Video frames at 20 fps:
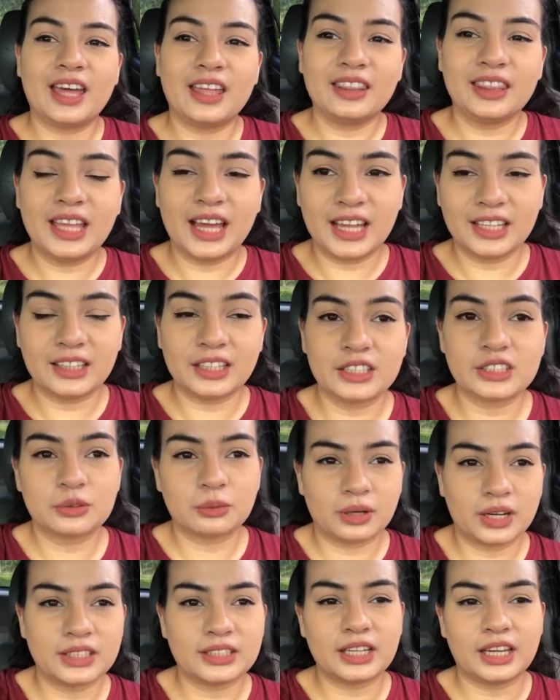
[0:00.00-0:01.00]
and that is
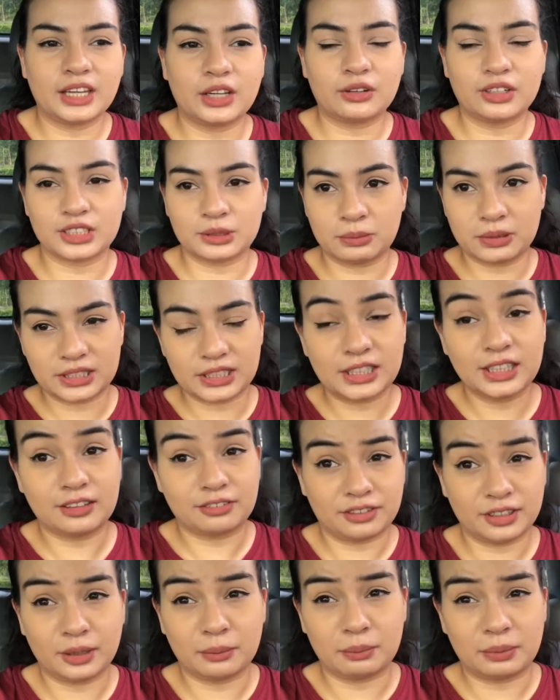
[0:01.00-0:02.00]
what a Christmas in the
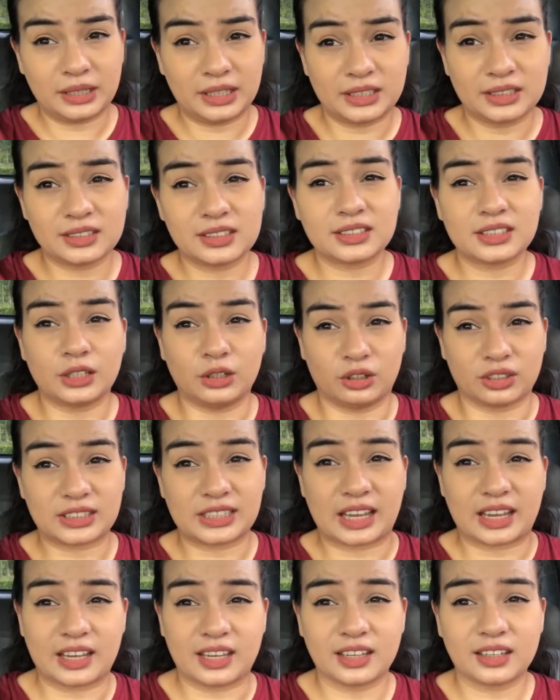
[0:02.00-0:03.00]
Philippines looks
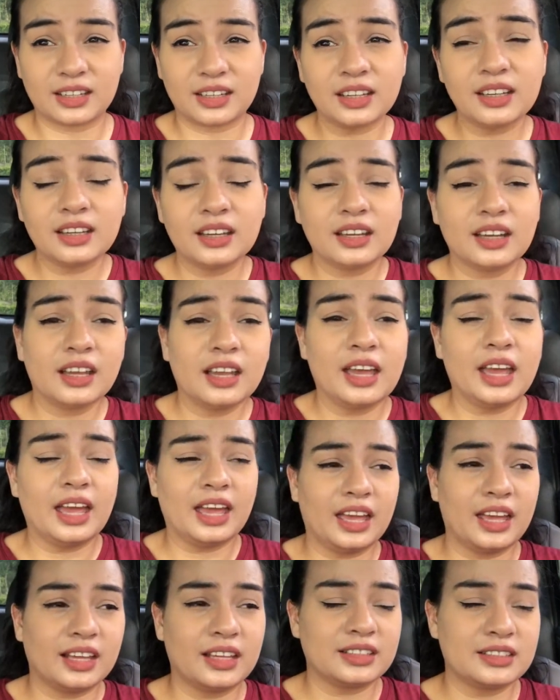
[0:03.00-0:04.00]
like
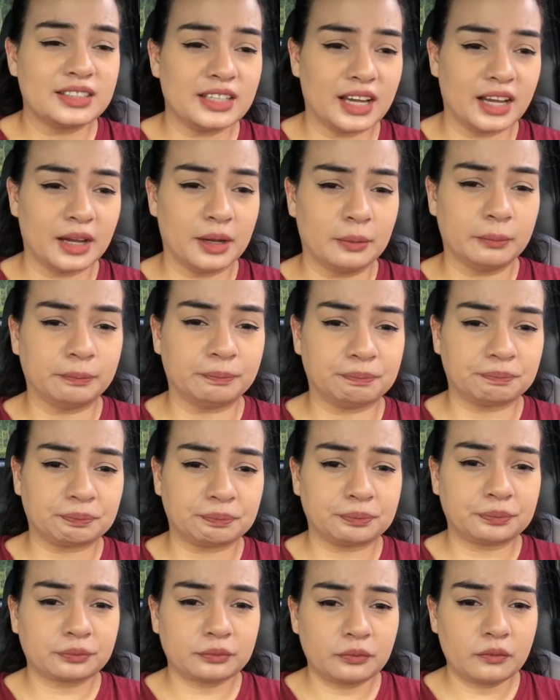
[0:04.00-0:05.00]
and um,
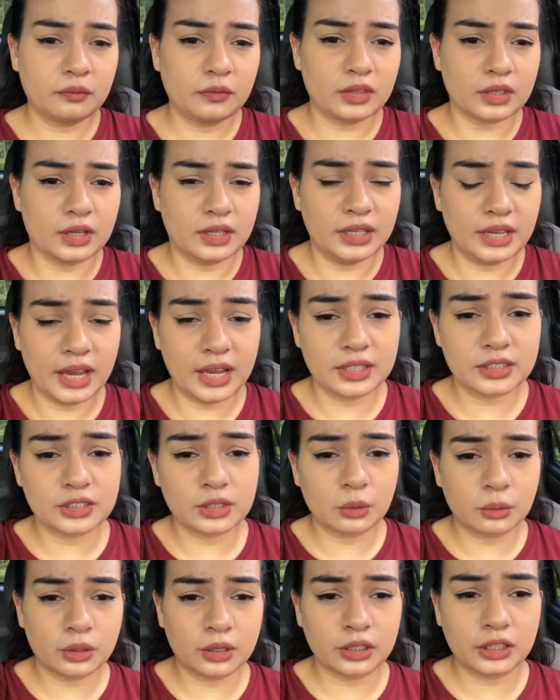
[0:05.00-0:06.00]
yeah
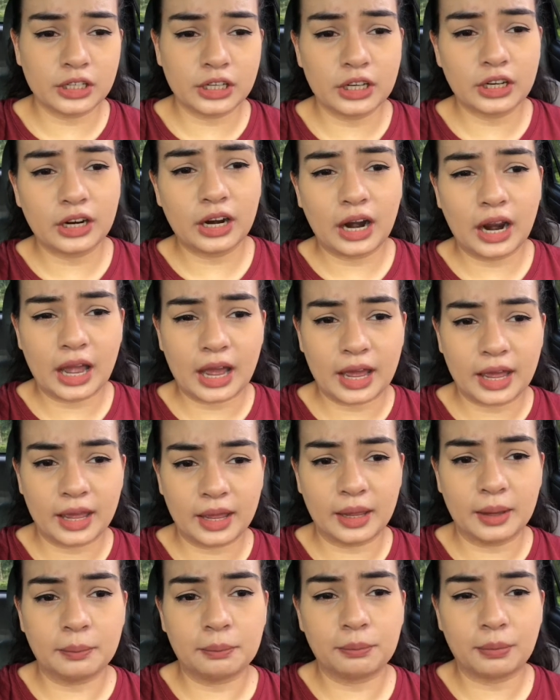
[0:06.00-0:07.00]
so earlier
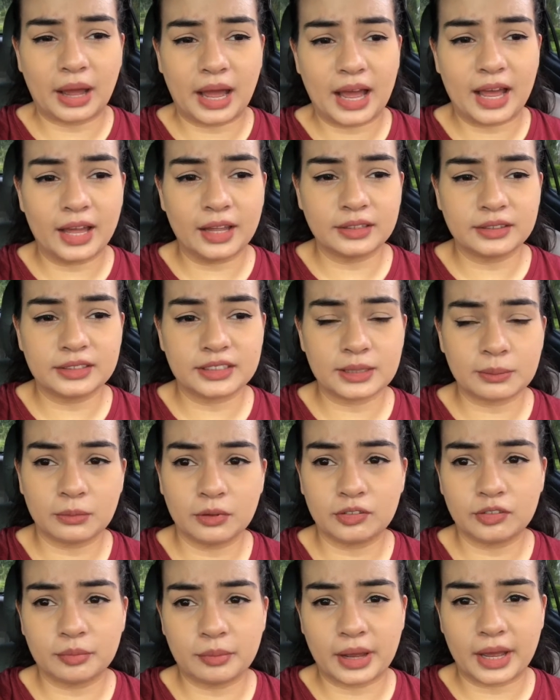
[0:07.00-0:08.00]
I had some
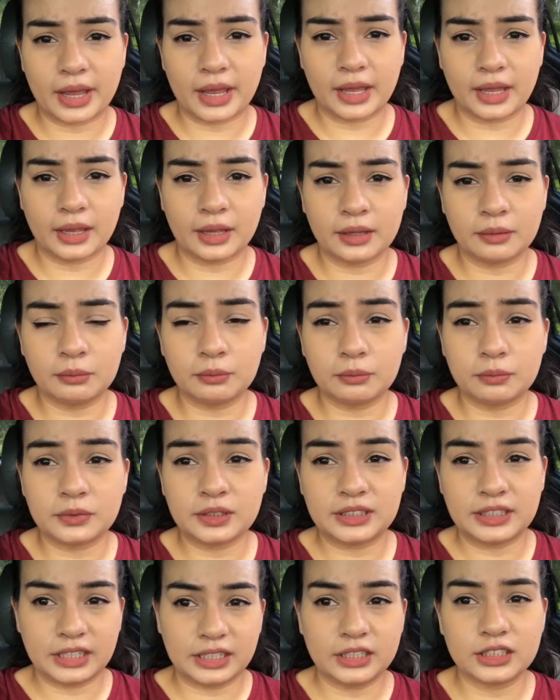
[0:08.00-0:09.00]
of my
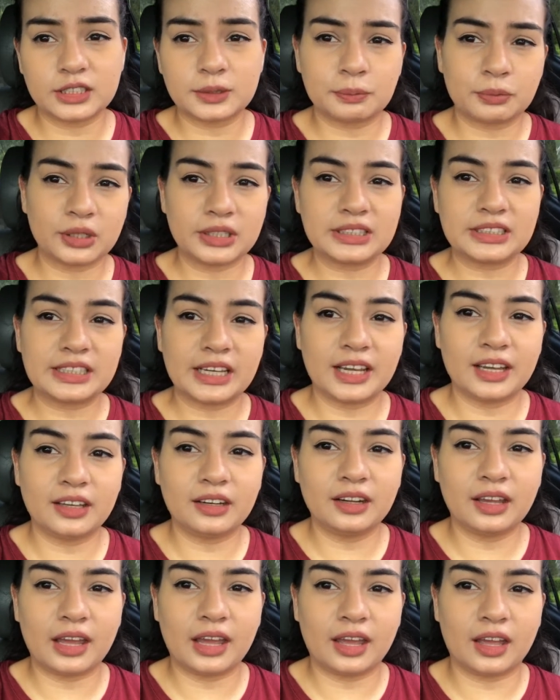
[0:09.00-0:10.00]
zines
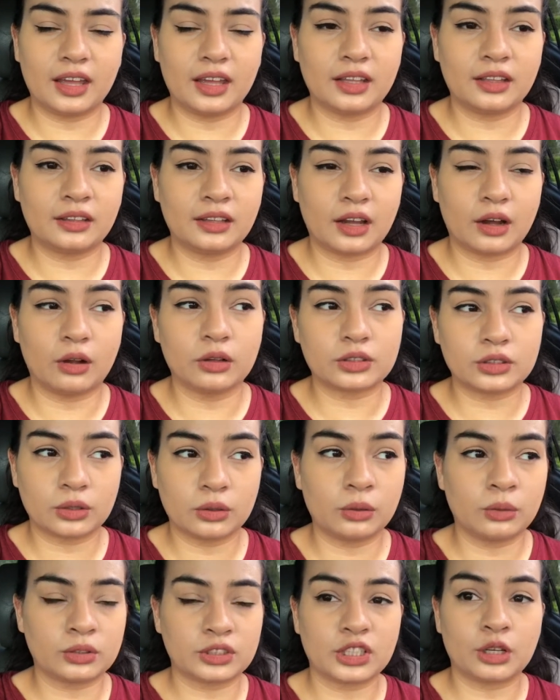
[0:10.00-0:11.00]
printed and
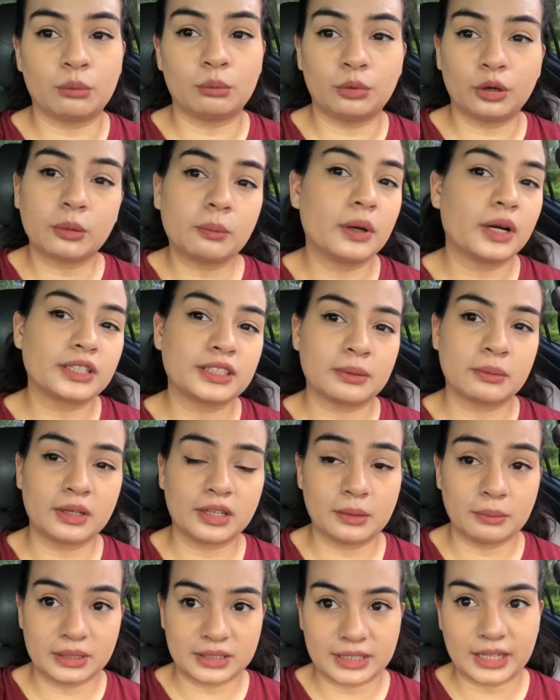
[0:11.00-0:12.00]
also some bookmarks I'm
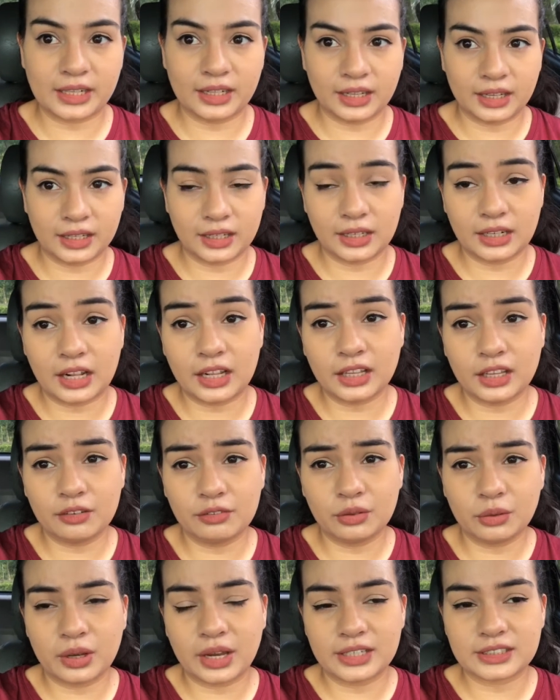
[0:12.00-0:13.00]
gonna be selling and I'll
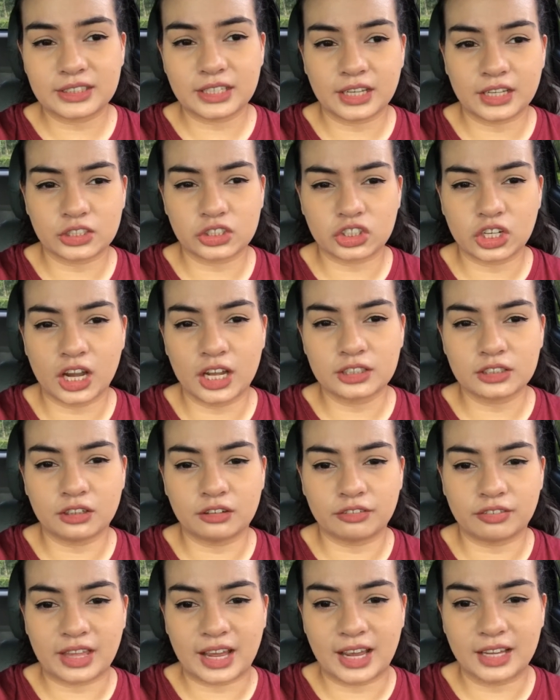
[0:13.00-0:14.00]
give you guys like a shot
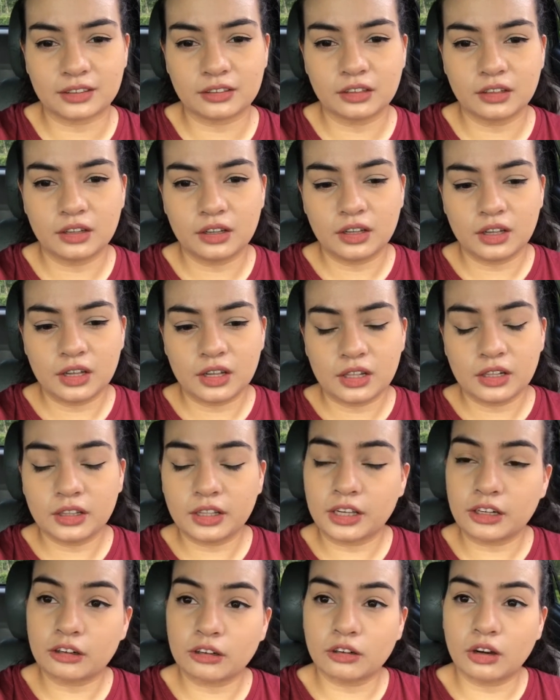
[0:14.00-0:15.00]
of that
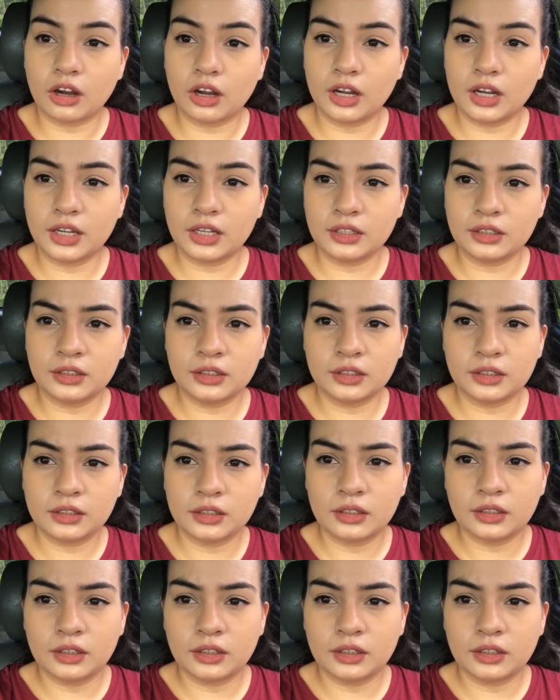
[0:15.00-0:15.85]
later on